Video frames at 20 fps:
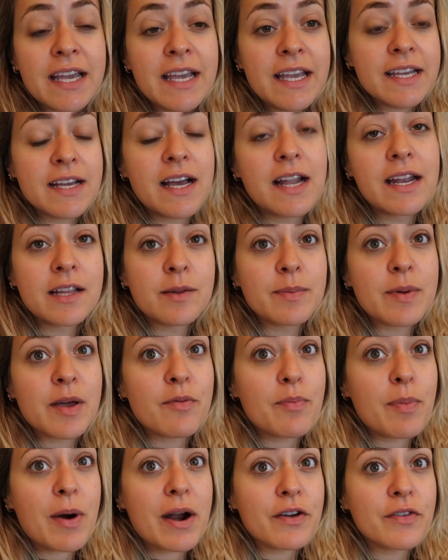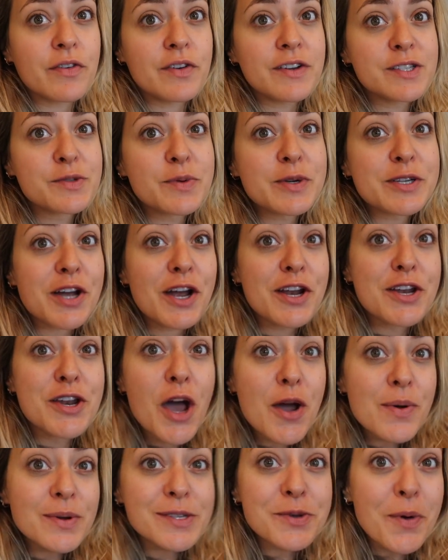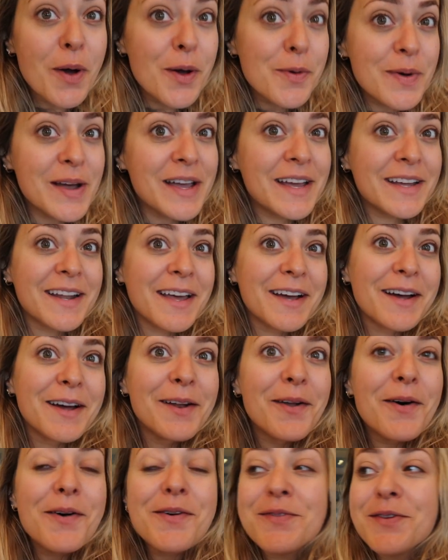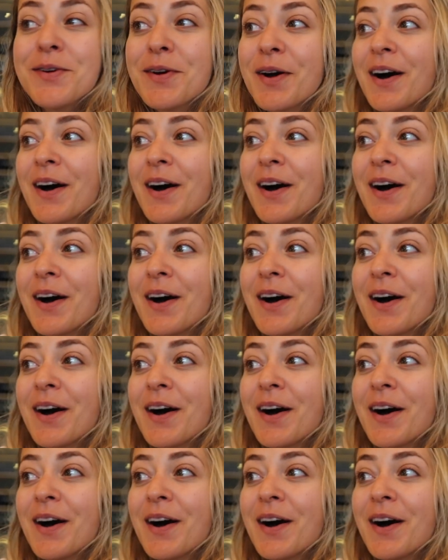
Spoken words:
eat a little bit of breakfast, which I know is quite weird. Like, a lot of you